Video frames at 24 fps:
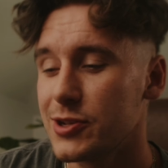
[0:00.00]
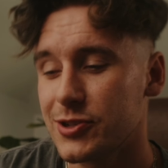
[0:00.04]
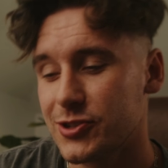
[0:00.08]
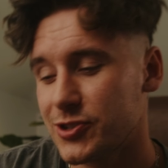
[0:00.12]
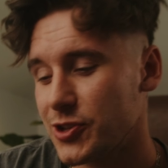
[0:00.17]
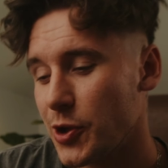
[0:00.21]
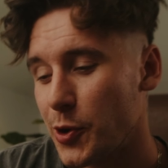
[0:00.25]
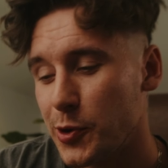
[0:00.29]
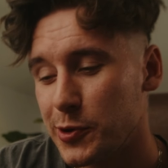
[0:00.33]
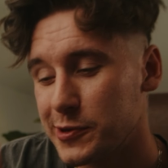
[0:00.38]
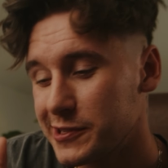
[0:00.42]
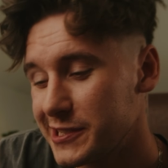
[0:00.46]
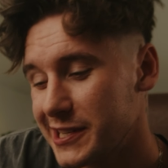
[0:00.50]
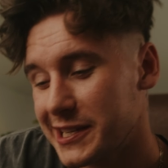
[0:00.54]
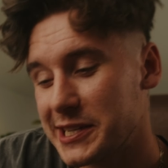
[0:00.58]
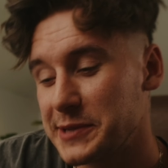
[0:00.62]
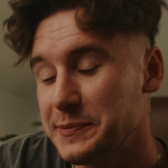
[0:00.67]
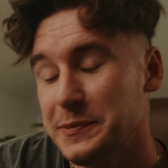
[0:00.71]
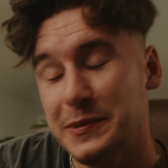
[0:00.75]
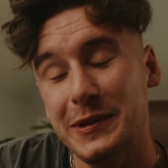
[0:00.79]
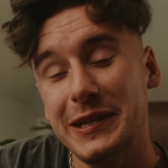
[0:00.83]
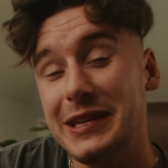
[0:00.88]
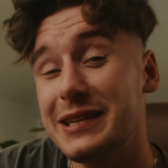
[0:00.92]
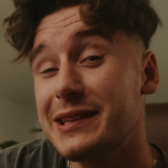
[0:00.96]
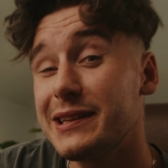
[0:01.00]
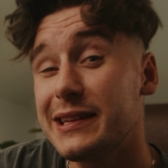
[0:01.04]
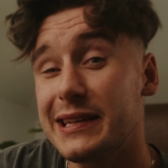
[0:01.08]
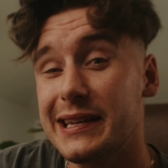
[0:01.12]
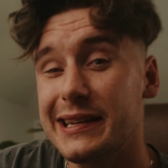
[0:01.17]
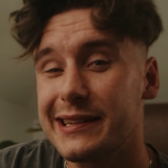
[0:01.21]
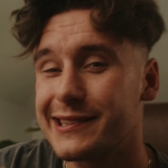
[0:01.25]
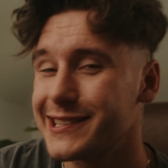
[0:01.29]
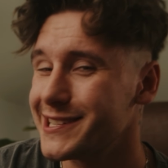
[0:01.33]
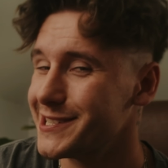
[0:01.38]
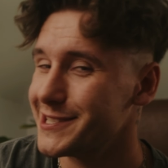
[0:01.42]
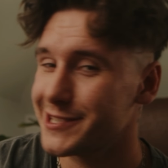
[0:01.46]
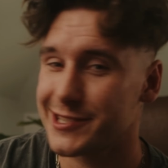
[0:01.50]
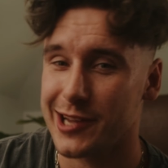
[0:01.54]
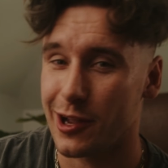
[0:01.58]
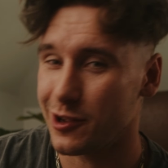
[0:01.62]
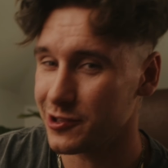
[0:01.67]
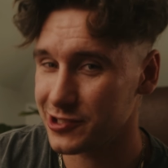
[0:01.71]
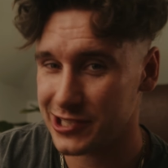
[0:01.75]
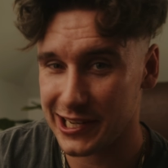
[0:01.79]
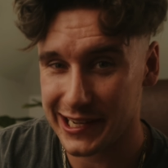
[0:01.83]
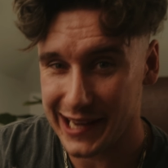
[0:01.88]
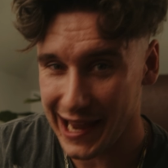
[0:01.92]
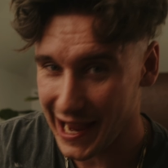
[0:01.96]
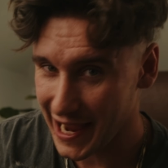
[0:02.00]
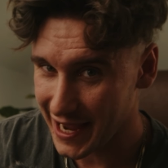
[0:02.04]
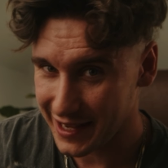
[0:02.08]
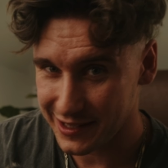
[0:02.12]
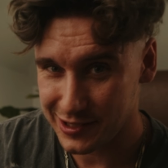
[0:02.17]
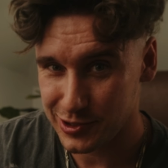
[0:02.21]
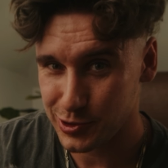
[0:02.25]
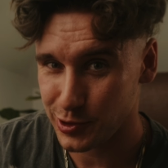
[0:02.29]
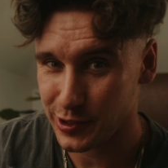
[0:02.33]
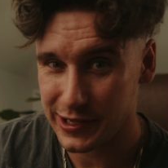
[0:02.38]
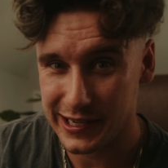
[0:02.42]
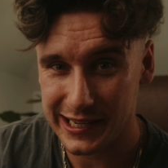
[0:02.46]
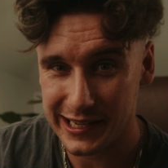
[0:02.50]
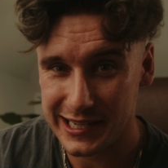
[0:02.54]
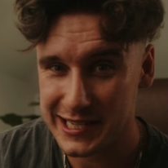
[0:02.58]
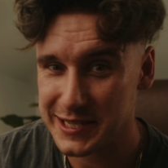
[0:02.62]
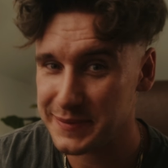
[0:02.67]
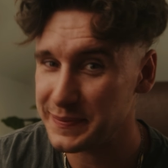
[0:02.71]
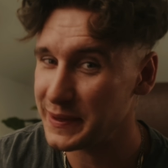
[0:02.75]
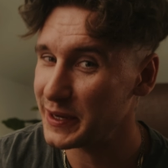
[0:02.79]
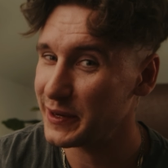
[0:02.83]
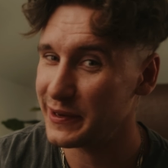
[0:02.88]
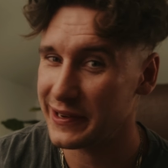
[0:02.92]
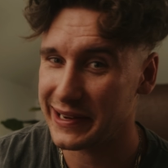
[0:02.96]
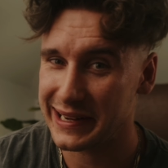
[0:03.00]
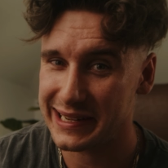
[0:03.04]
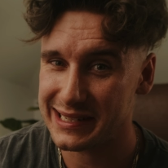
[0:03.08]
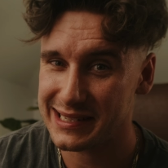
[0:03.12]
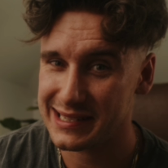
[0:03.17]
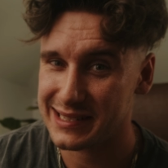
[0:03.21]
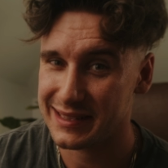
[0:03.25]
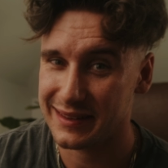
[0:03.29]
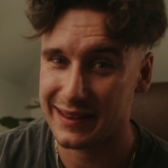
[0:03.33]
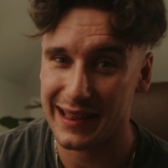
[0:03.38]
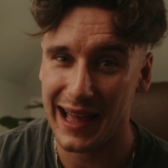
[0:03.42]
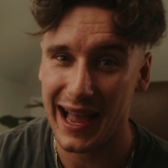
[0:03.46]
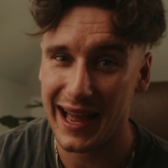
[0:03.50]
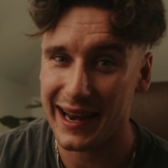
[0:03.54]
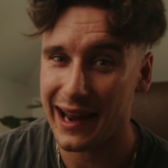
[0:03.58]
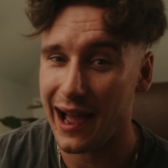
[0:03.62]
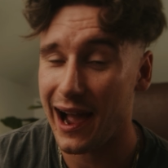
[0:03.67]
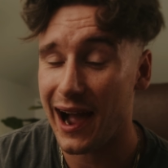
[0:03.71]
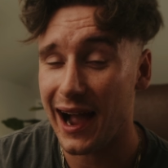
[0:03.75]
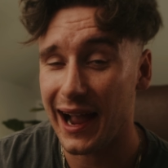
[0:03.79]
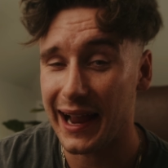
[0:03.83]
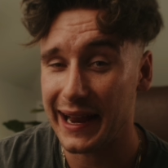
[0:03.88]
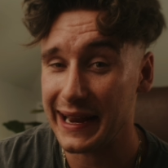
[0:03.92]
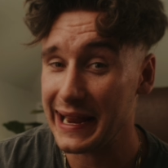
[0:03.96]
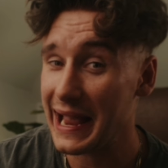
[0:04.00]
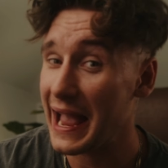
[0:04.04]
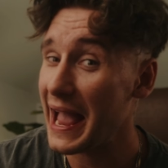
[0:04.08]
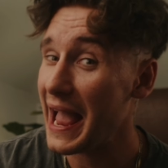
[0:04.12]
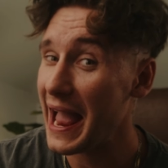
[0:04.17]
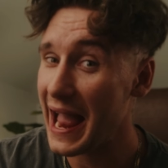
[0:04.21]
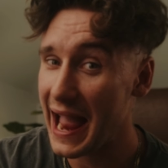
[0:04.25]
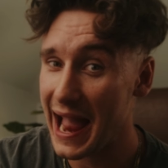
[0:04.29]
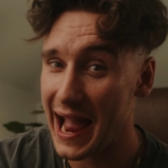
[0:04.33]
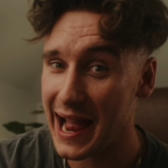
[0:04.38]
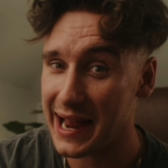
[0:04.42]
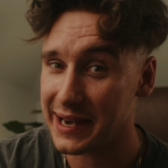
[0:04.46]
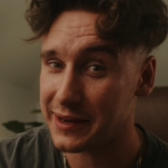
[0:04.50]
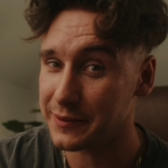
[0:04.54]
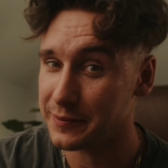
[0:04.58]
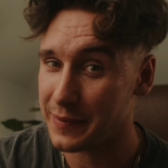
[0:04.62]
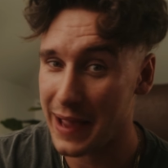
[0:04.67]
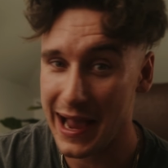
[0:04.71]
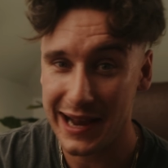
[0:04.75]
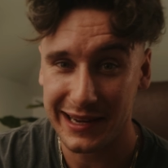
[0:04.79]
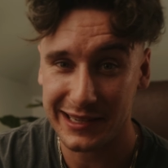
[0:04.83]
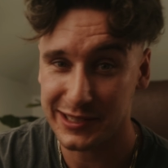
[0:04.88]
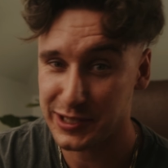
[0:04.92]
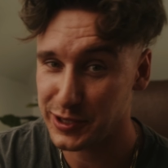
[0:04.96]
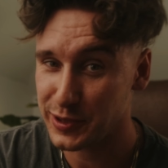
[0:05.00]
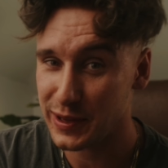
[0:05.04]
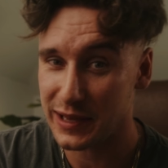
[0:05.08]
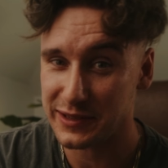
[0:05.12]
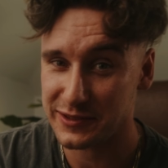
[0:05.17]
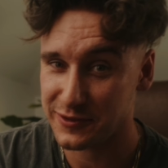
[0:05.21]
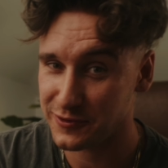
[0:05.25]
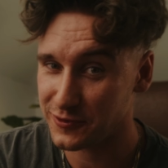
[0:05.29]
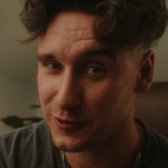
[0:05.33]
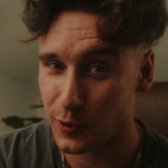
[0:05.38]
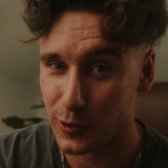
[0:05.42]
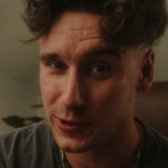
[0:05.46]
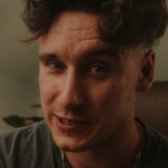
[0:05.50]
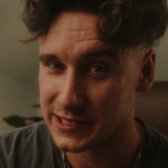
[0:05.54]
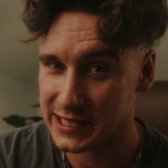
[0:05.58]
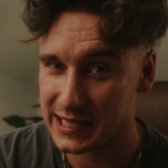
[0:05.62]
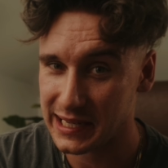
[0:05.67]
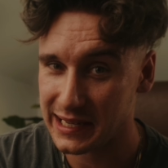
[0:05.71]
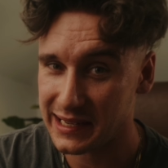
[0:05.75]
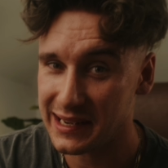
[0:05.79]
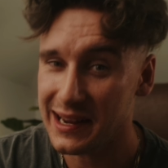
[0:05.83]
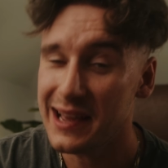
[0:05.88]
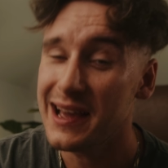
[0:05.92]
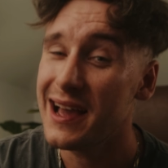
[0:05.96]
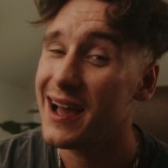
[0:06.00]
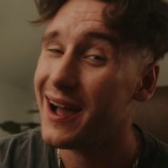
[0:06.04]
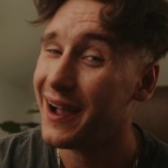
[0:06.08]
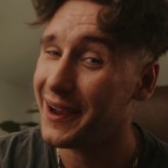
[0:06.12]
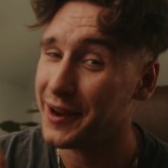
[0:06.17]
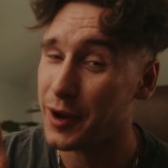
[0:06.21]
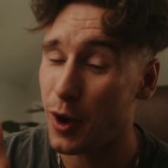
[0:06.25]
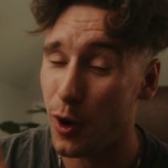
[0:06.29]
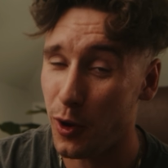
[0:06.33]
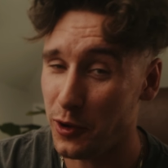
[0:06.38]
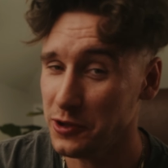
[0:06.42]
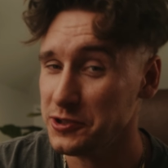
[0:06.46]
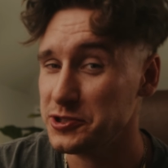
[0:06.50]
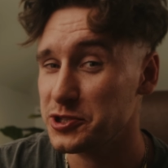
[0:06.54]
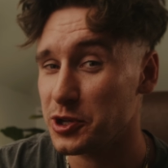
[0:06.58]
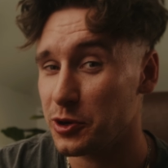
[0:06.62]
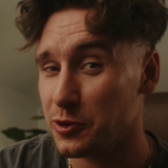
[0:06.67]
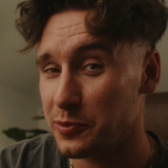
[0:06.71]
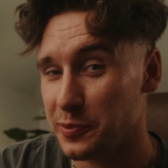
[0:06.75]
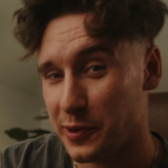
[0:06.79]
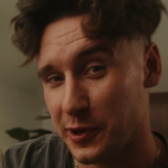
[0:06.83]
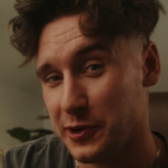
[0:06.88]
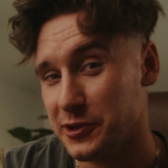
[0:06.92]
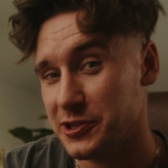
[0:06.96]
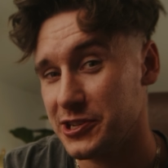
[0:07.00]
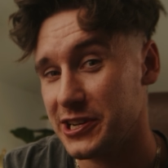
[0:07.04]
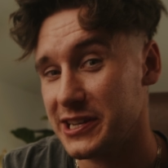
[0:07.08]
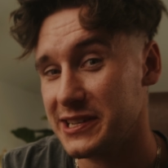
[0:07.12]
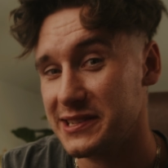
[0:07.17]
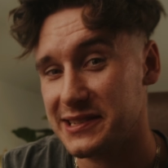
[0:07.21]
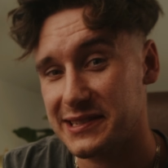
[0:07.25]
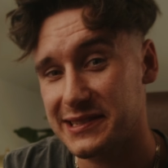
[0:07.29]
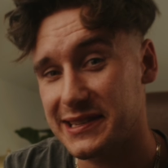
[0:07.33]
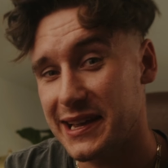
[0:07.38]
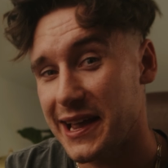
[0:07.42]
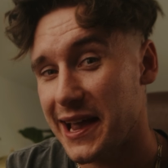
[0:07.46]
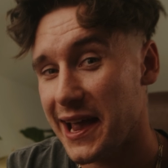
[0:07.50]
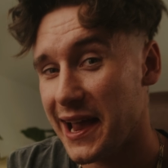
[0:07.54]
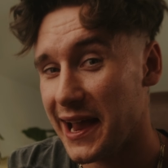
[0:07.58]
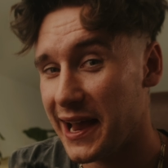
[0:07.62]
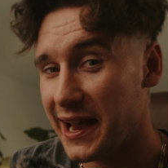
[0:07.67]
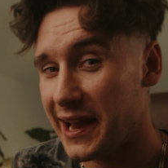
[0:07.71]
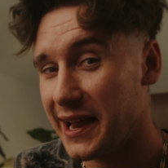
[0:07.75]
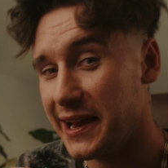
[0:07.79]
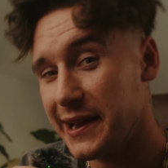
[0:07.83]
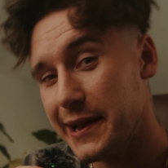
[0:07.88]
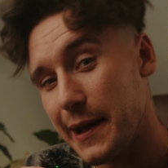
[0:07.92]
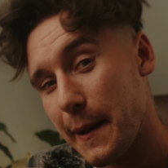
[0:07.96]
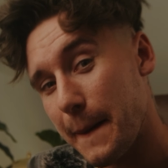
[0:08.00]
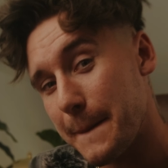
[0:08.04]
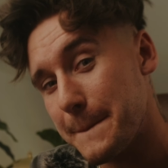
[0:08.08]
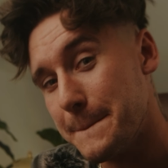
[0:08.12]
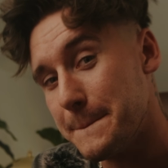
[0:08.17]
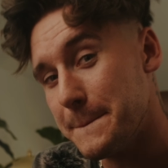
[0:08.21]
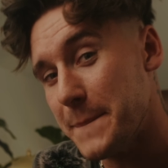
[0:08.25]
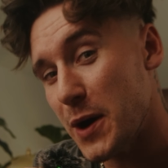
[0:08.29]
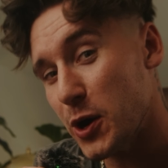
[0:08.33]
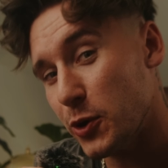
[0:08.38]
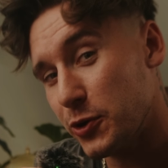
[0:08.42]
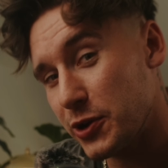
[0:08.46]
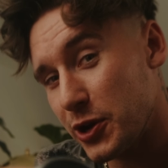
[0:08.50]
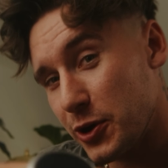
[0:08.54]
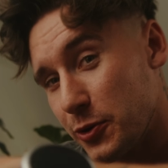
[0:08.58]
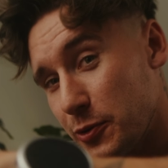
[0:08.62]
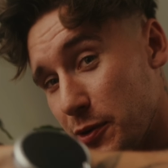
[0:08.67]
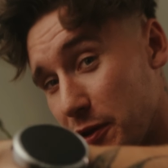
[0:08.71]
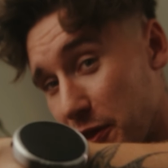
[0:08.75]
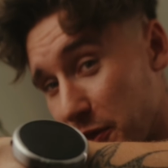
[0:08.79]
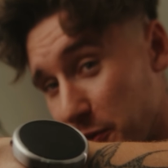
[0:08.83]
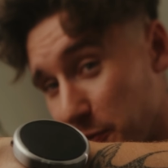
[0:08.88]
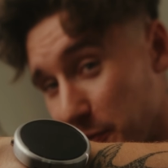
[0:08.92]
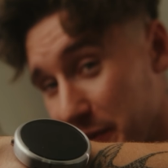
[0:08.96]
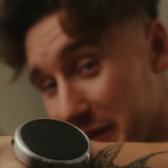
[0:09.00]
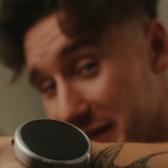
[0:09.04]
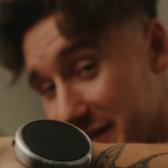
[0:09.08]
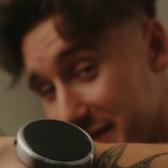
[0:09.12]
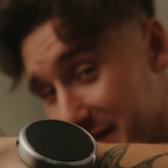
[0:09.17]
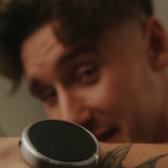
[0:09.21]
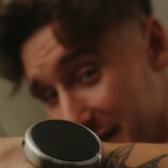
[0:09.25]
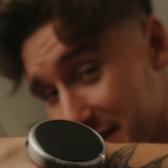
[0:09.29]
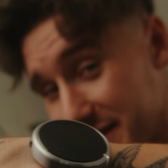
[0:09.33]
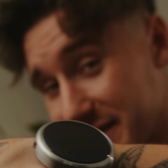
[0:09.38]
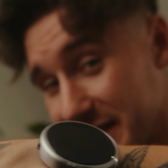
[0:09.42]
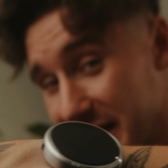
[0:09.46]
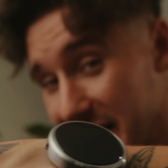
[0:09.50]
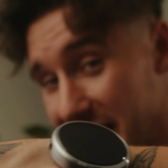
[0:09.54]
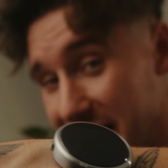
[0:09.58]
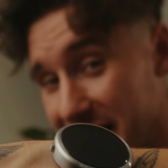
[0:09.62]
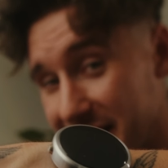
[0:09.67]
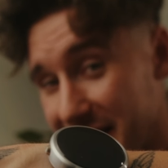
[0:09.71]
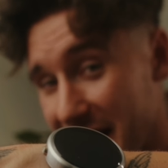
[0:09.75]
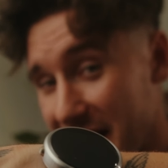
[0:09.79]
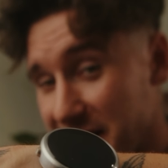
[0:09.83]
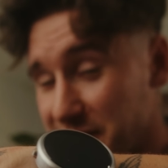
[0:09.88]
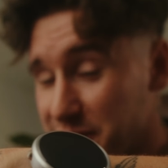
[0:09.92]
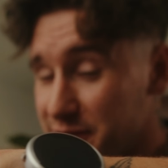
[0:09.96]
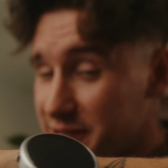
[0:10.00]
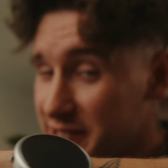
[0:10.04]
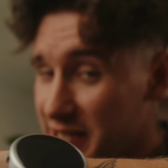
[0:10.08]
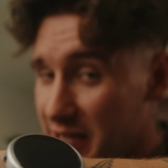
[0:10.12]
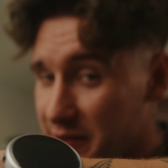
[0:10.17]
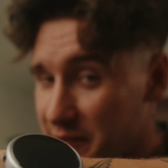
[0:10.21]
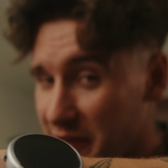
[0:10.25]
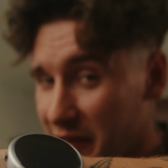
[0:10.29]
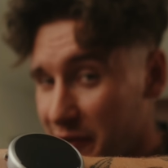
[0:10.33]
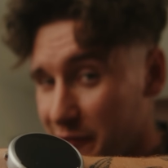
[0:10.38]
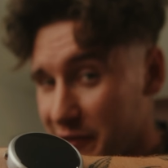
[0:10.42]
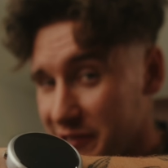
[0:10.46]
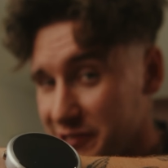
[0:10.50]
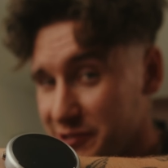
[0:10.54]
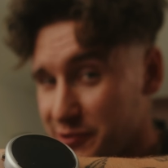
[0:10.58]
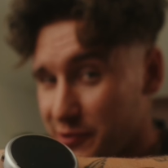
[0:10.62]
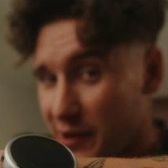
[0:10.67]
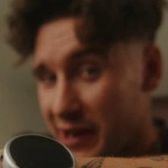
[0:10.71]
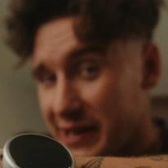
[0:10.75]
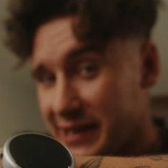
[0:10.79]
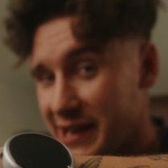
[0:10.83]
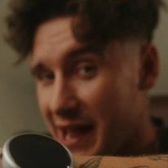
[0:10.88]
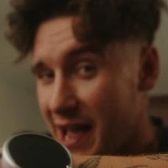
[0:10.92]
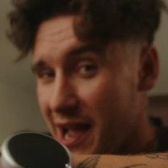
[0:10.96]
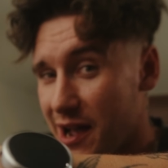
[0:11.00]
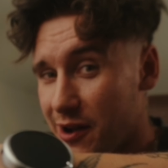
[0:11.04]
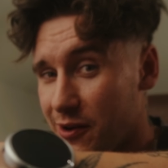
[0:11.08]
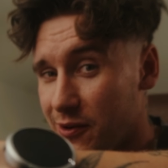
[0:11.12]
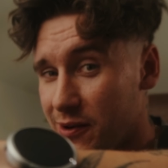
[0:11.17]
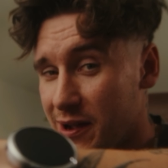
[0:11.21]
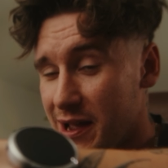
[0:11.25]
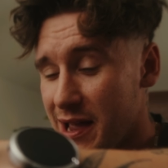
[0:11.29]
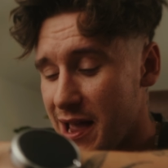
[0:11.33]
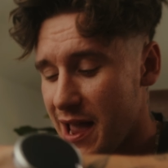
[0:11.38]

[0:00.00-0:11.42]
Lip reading: So to complete the nostalgic Android experience that I had back in 2014, I also purchased a Moto 360 that you see on my wrist right now.